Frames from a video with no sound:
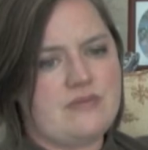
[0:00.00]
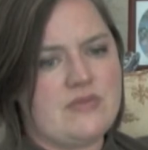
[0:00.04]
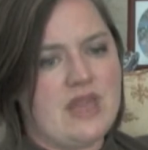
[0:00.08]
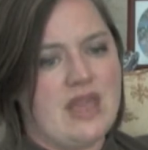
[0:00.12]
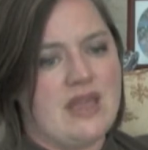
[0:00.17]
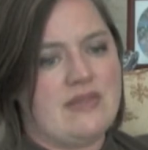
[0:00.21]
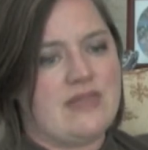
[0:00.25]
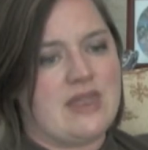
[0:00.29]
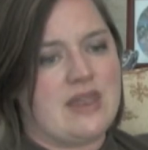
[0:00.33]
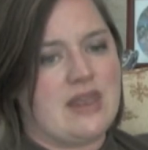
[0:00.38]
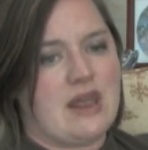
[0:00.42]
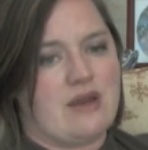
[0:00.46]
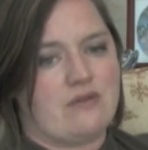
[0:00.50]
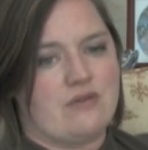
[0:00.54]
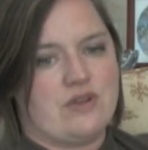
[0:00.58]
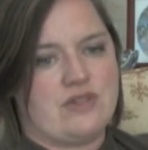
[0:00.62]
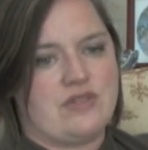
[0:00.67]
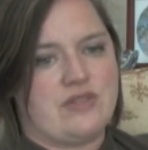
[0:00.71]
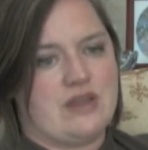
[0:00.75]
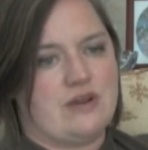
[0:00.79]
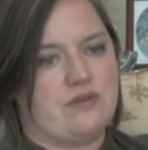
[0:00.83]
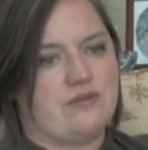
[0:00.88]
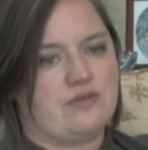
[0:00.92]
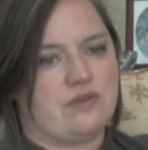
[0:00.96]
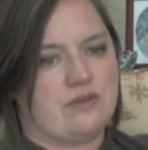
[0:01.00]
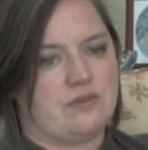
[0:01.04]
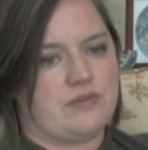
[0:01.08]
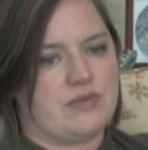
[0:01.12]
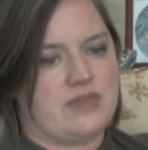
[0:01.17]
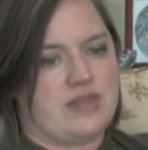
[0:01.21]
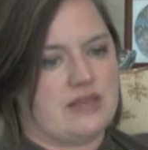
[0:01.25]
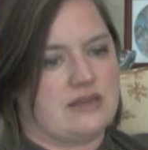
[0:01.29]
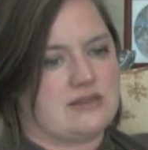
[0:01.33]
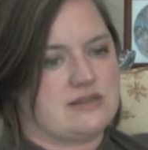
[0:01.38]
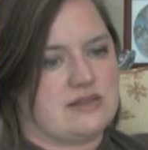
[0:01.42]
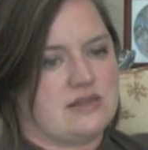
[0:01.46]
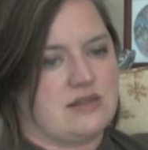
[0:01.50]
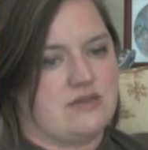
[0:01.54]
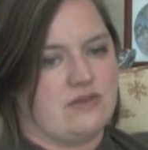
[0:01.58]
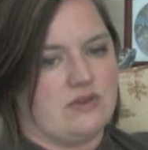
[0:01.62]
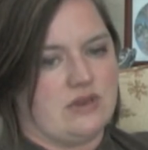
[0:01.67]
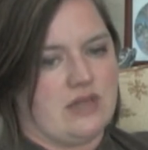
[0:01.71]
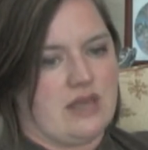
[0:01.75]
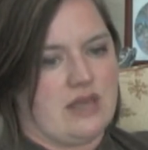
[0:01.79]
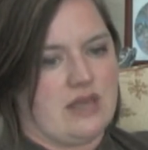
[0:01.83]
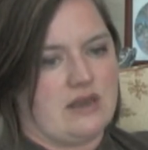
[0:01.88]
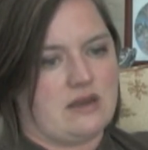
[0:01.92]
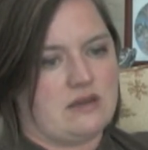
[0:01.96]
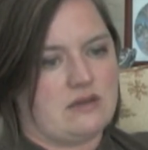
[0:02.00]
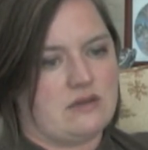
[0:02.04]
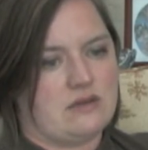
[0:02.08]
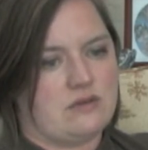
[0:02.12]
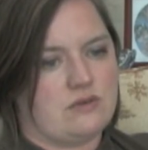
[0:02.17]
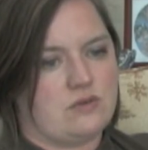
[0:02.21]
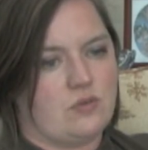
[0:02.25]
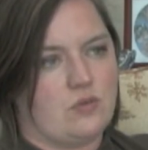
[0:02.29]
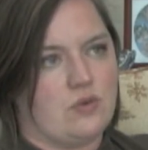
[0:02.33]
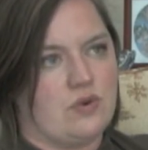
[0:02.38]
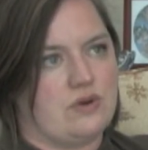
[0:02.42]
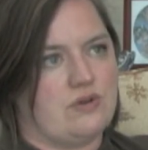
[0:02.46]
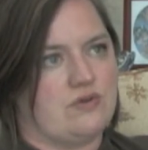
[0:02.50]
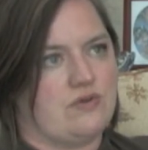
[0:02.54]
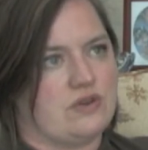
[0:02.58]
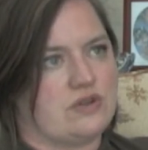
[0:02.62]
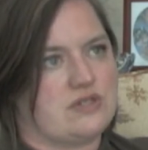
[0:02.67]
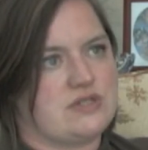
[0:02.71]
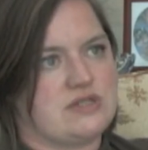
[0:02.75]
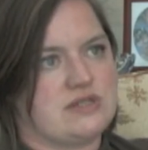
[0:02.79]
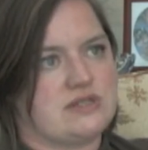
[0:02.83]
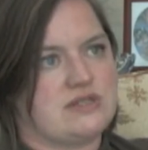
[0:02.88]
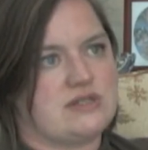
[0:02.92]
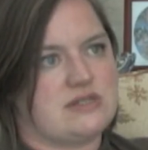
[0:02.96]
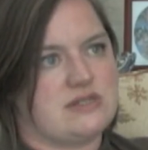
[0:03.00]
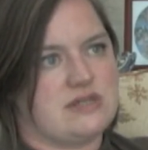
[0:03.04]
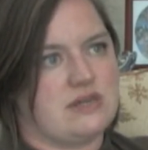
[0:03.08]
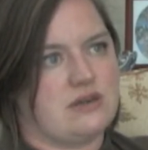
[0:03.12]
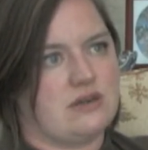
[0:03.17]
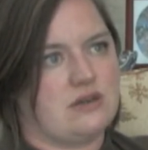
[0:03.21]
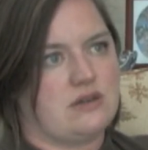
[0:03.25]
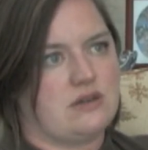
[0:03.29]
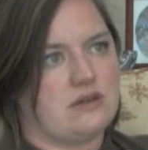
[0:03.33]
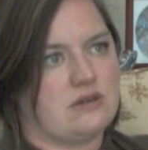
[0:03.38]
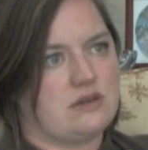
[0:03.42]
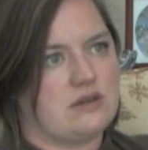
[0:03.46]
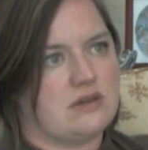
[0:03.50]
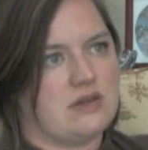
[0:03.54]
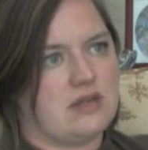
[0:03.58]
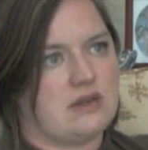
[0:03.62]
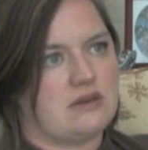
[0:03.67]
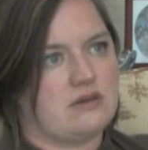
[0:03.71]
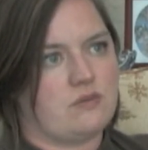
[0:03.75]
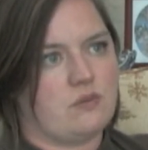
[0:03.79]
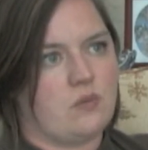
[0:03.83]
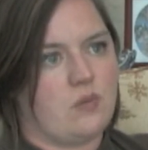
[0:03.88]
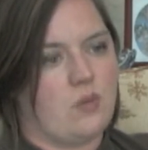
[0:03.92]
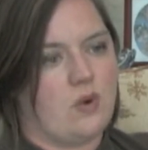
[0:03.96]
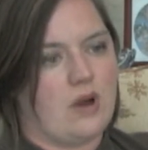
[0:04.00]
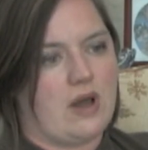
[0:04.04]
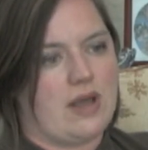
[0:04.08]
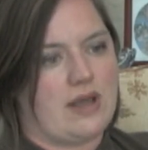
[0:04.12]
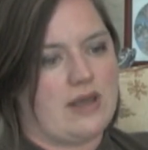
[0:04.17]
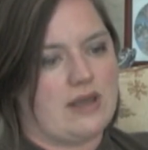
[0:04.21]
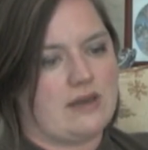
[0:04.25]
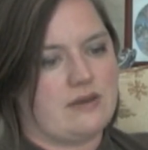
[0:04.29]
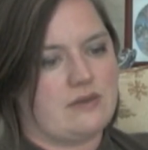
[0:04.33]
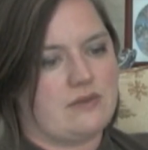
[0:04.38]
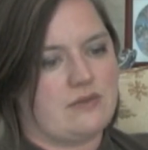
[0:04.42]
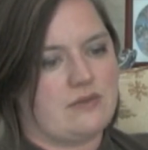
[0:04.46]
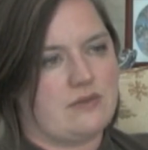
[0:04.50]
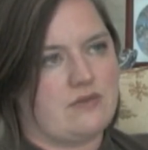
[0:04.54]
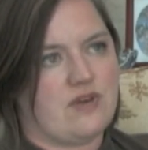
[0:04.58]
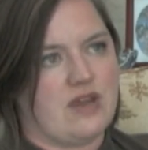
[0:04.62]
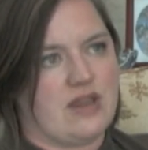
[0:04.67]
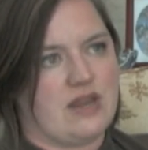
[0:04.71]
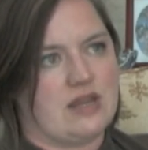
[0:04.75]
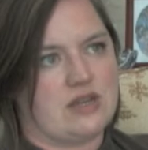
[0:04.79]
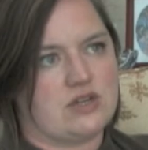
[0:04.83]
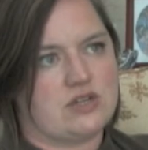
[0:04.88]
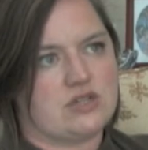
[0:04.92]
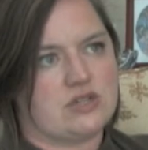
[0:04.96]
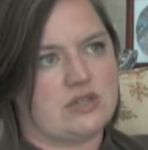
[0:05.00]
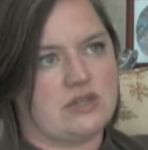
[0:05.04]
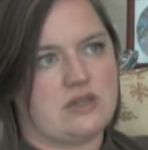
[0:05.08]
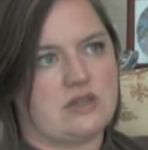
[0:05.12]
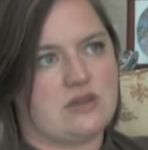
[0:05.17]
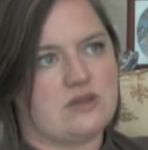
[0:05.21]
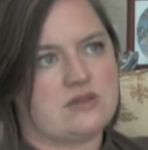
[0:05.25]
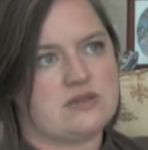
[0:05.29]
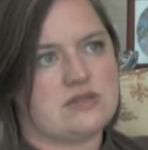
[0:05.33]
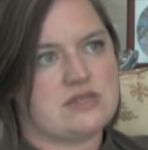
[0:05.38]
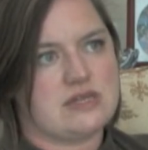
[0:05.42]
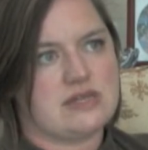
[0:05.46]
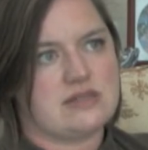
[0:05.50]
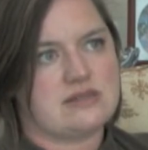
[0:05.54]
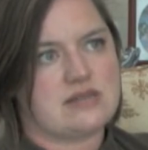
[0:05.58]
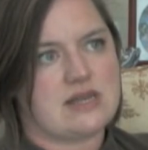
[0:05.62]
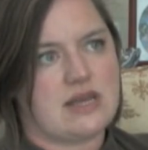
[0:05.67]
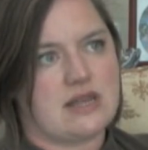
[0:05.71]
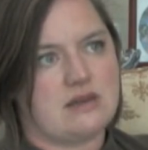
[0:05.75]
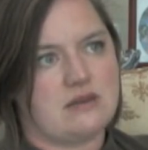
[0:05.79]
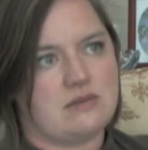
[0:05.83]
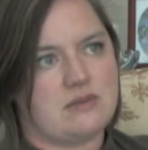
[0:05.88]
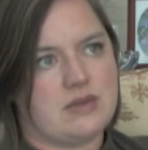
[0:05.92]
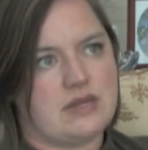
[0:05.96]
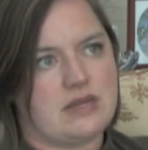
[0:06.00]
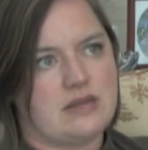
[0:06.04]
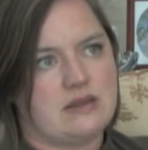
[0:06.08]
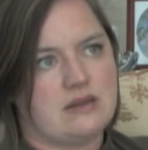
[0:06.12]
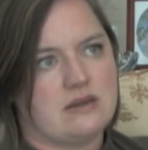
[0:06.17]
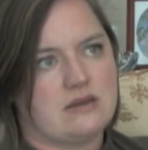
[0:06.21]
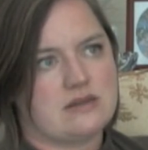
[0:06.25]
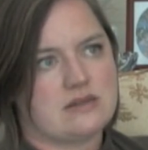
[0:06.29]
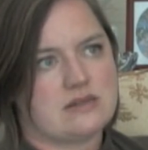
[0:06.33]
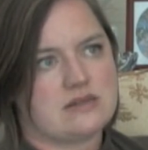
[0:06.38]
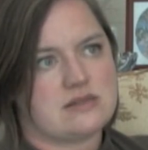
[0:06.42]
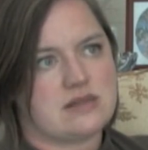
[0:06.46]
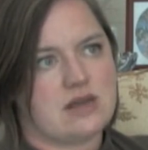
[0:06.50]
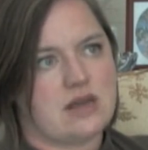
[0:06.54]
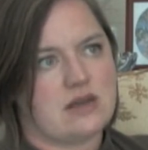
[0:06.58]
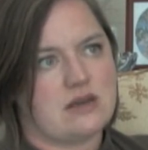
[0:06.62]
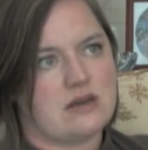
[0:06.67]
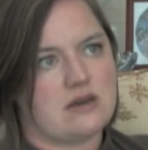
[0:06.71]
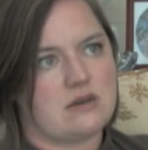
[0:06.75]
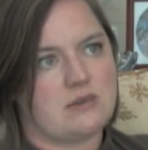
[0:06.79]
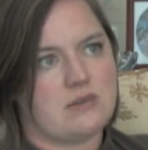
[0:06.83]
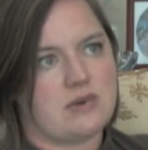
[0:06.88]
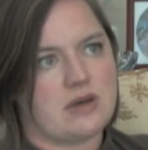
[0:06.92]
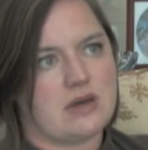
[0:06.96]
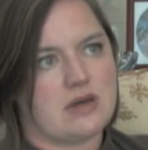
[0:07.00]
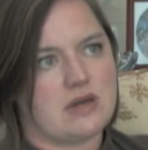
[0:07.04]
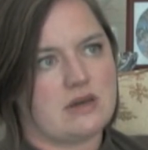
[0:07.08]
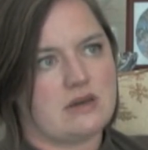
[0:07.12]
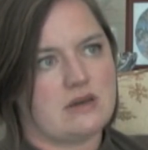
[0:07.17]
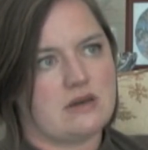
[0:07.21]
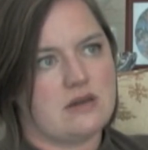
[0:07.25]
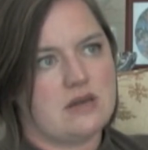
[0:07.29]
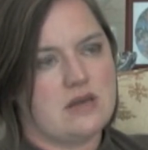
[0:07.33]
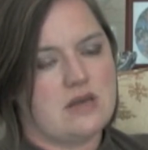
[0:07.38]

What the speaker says: And then everything from things even like wood versus steel, and why financially those things had to be decided upon.